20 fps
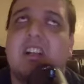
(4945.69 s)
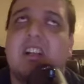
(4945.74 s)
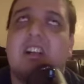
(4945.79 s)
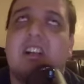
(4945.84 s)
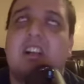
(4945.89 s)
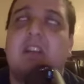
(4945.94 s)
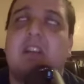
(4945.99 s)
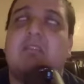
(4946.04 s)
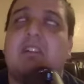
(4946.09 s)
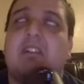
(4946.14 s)

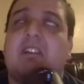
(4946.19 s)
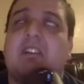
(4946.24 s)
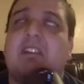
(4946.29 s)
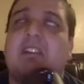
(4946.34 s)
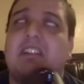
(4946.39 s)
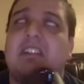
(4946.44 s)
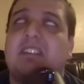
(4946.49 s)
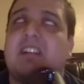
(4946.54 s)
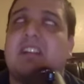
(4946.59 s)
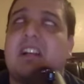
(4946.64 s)
Now, with
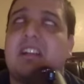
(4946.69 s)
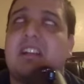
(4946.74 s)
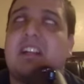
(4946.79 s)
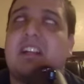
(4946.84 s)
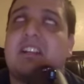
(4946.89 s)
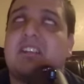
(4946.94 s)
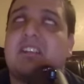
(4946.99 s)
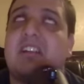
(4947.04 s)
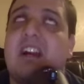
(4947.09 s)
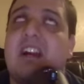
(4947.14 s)
this guy,
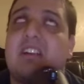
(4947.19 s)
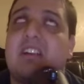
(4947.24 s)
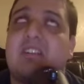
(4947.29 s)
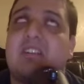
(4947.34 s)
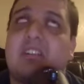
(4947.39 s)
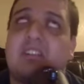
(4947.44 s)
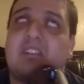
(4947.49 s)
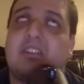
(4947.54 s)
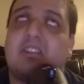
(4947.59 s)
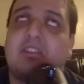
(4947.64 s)
Dan Snyder,
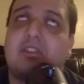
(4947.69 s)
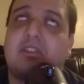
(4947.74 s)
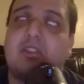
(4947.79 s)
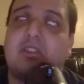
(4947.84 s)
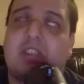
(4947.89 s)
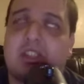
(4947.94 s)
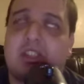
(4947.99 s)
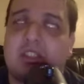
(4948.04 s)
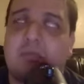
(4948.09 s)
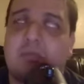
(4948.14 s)
there's two
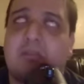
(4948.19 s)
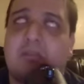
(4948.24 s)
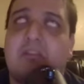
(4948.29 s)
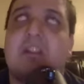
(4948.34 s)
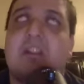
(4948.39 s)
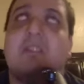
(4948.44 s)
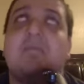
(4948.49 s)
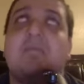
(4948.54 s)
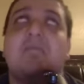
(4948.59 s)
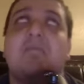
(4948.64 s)
things. Number
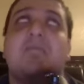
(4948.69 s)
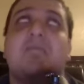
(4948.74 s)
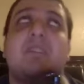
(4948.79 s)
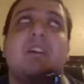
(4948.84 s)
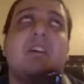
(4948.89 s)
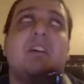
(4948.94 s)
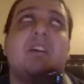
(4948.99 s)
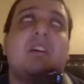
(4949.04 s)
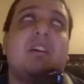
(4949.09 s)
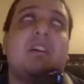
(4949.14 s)
one,
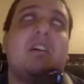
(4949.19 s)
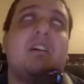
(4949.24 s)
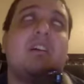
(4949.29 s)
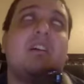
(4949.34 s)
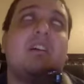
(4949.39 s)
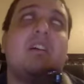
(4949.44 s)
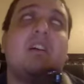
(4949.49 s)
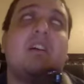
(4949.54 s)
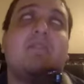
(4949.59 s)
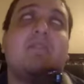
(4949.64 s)

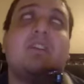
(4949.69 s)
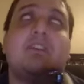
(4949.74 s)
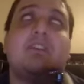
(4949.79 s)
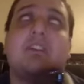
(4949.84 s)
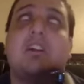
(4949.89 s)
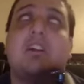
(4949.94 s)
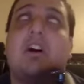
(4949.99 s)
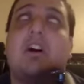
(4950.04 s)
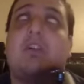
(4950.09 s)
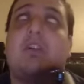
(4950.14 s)
if they're saying,
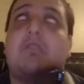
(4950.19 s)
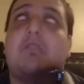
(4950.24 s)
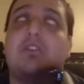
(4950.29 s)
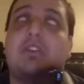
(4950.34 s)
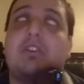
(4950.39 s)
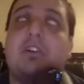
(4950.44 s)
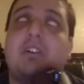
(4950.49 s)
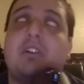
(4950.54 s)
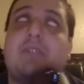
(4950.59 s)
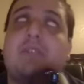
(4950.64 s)
oh, well,
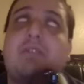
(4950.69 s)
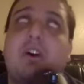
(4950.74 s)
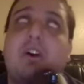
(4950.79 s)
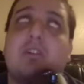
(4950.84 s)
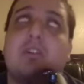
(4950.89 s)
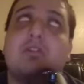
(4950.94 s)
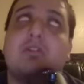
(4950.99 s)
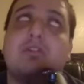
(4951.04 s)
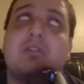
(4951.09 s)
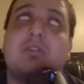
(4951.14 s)
during the
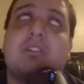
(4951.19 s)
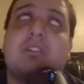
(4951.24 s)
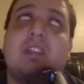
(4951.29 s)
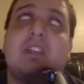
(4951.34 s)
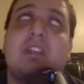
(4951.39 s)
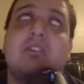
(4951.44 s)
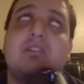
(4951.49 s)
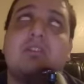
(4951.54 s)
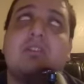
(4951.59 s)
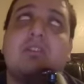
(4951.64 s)
photo shoot, they
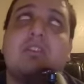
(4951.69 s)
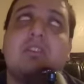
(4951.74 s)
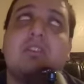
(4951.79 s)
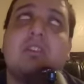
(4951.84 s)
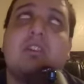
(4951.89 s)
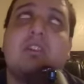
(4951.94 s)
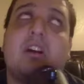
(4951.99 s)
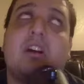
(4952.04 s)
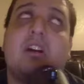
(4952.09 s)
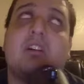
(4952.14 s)
used
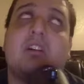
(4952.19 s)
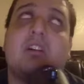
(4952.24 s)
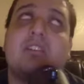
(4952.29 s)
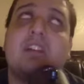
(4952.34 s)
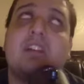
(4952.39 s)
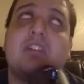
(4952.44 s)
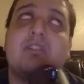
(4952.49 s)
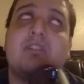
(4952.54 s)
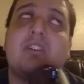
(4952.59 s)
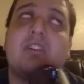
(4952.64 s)

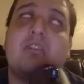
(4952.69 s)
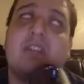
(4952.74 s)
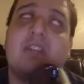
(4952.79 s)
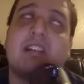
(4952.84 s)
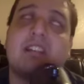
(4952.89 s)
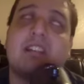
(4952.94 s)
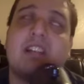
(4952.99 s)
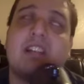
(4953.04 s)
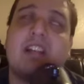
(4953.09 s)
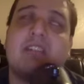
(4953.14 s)
sexually
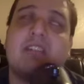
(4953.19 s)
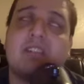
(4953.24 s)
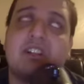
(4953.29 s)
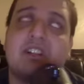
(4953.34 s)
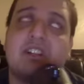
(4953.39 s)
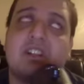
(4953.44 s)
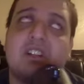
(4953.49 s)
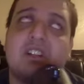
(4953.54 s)
harassing language.